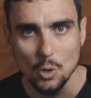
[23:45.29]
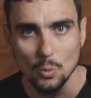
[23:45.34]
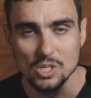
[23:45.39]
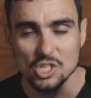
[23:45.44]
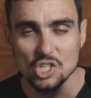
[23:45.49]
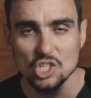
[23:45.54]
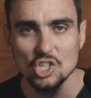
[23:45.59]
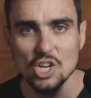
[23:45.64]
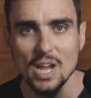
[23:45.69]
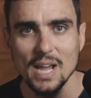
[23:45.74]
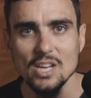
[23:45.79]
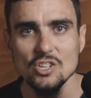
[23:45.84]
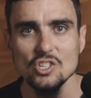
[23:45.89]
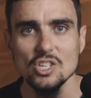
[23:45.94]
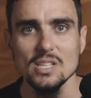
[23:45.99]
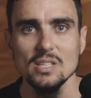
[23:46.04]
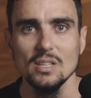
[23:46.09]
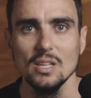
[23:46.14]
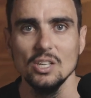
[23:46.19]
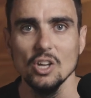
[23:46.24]
which
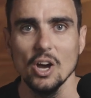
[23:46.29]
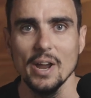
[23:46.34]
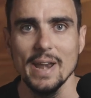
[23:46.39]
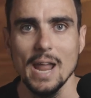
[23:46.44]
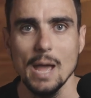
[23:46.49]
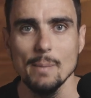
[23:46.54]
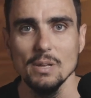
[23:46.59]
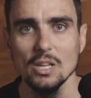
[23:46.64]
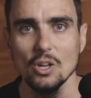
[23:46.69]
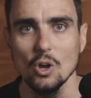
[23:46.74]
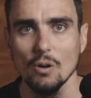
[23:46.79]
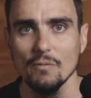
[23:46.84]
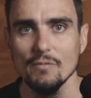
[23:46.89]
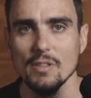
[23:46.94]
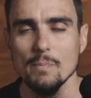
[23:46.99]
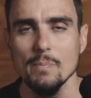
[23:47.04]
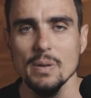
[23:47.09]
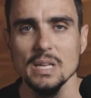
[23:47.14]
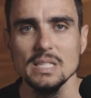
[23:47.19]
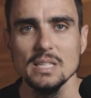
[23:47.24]
changes the dynamic
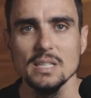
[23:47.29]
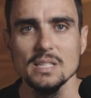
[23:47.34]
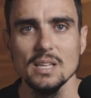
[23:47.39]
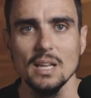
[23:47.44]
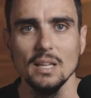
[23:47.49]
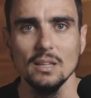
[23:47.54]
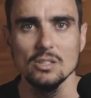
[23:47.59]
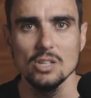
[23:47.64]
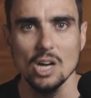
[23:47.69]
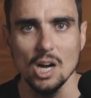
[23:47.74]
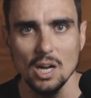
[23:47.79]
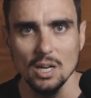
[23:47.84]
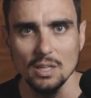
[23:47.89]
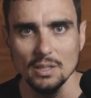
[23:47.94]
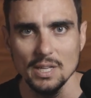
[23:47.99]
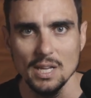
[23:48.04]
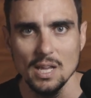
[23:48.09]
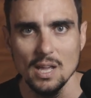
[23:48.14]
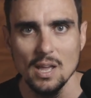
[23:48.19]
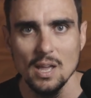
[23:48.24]
of the business
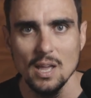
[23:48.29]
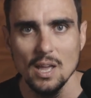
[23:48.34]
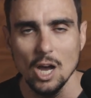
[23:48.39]
entirely.